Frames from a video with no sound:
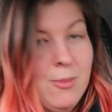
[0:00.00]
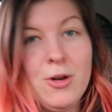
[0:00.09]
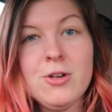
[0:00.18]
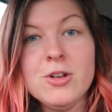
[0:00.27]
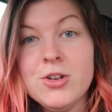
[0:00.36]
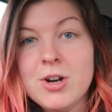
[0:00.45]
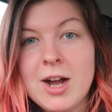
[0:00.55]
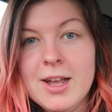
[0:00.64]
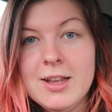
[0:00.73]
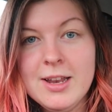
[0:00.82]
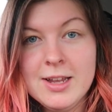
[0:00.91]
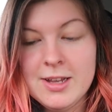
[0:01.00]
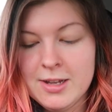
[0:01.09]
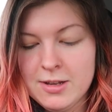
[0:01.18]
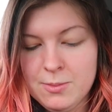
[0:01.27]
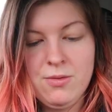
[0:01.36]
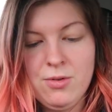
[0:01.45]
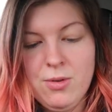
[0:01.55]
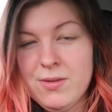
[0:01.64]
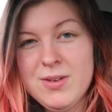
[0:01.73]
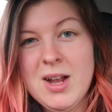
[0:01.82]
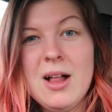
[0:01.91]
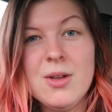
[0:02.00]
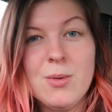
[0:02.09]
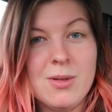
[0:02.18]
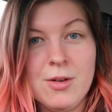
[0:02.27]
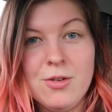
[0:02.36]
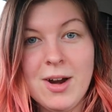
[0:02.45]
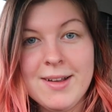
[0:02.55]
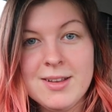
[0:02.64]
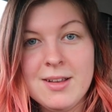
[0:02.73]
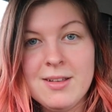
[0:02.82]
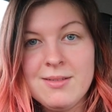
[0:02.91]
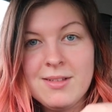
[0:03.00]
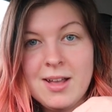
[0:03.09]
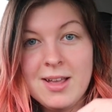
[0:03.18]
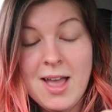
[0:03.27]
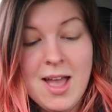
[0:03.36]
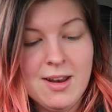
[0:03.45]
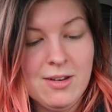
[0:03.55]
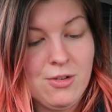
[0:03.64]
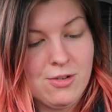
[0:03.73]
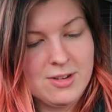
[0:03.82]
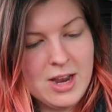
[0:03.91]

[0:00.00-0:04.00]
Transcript: I'm not gonna try it naked. If you have salad without dressing, again, you're a